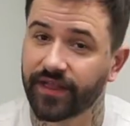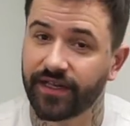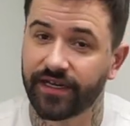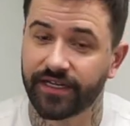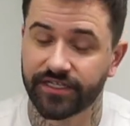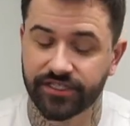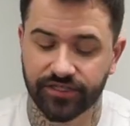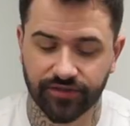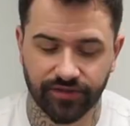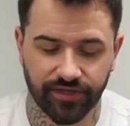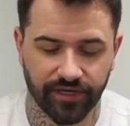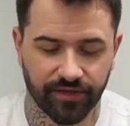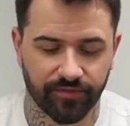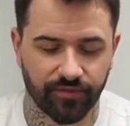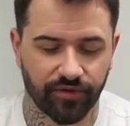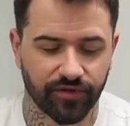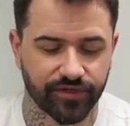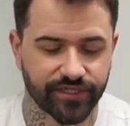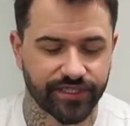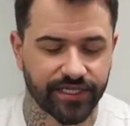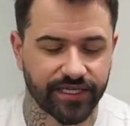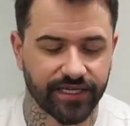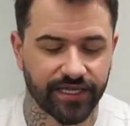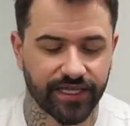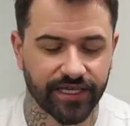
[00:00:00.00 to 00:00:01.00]
Let's do the
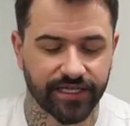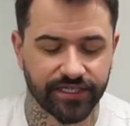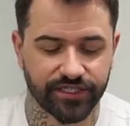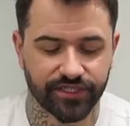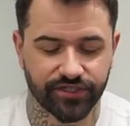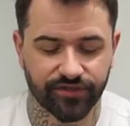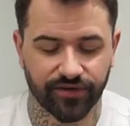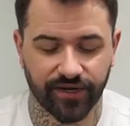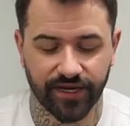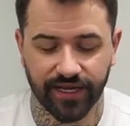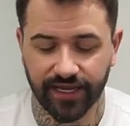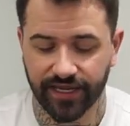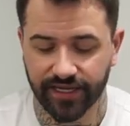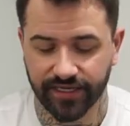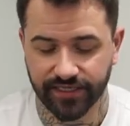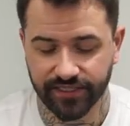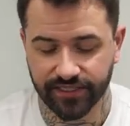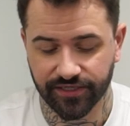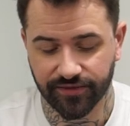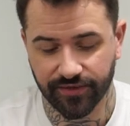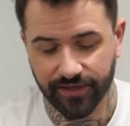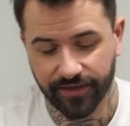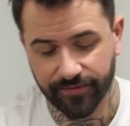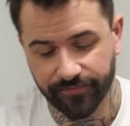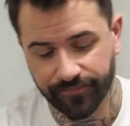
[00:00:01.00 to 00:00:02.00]
unboxing and get straight
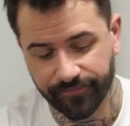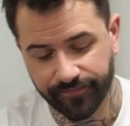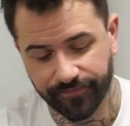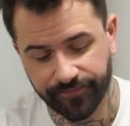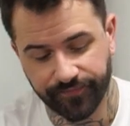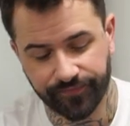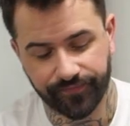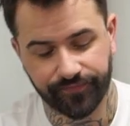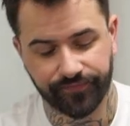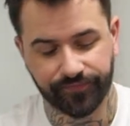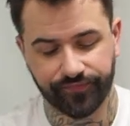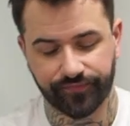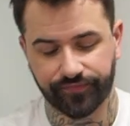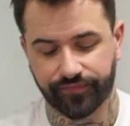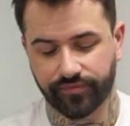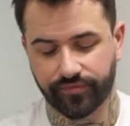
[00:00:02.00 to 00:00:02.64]
into it.